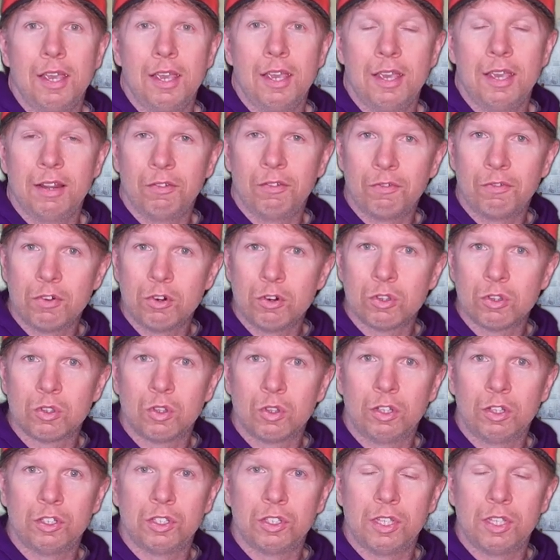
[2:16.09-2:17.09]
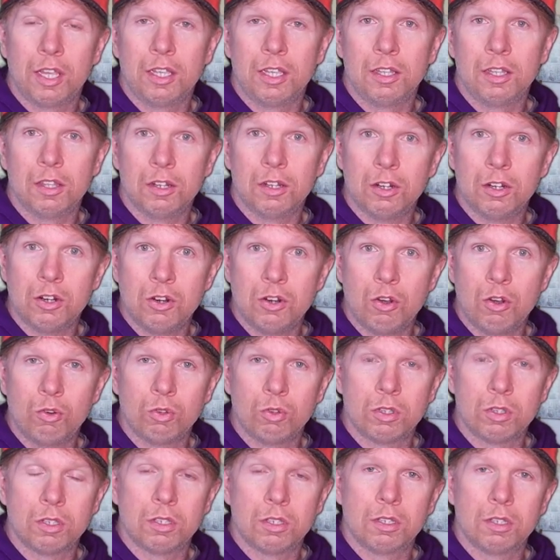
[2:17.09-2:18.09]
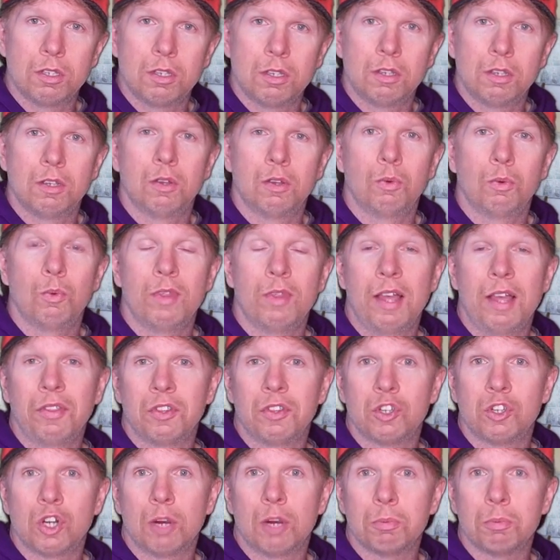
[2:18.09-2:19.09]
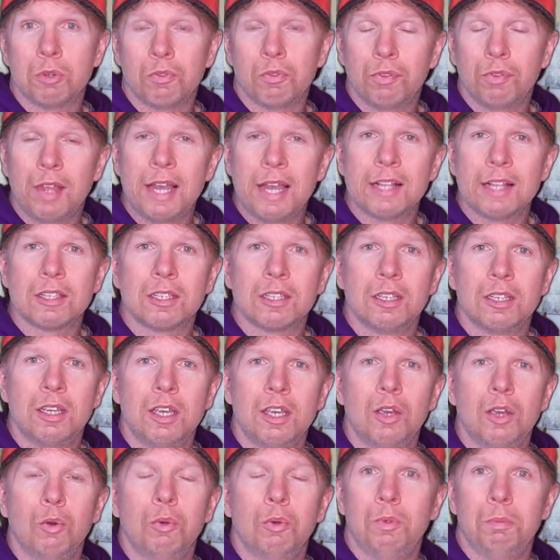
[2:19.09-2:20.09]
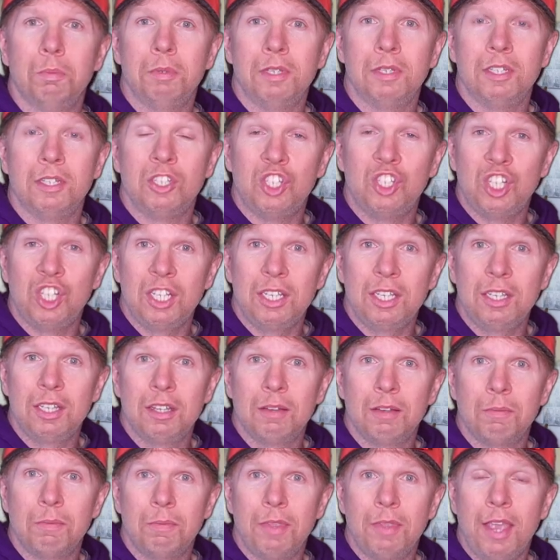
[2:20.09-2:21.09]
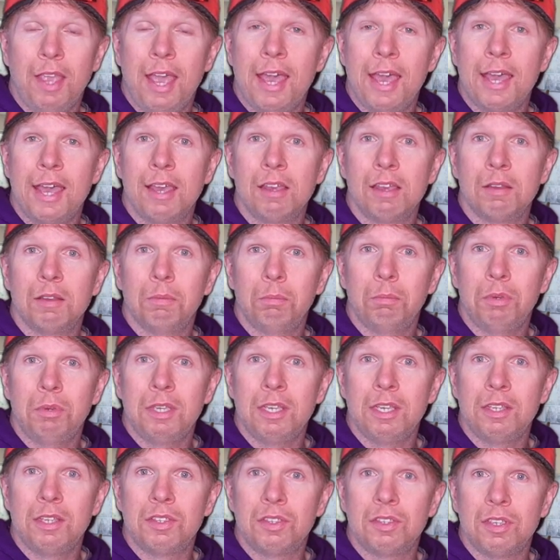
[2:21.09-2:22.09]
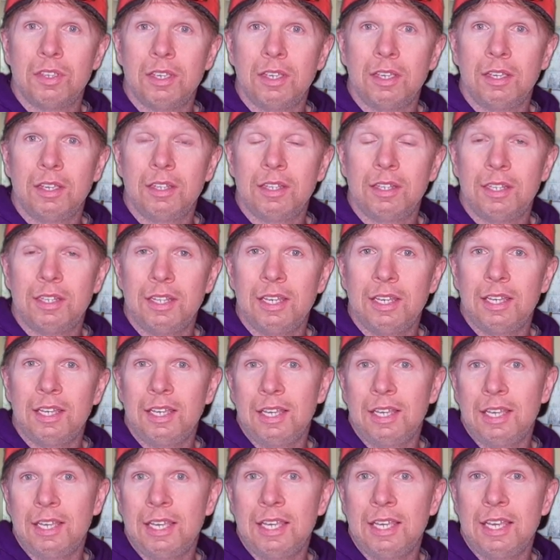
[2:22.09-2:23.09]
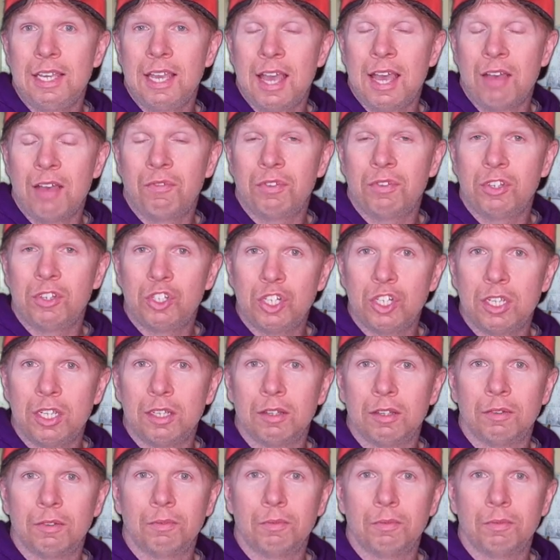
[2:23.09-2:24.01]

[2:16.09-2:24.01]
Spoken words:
And first, I'll just tell you the notes without the sharps or flats would be G, A, B, C, D, E, F, and G.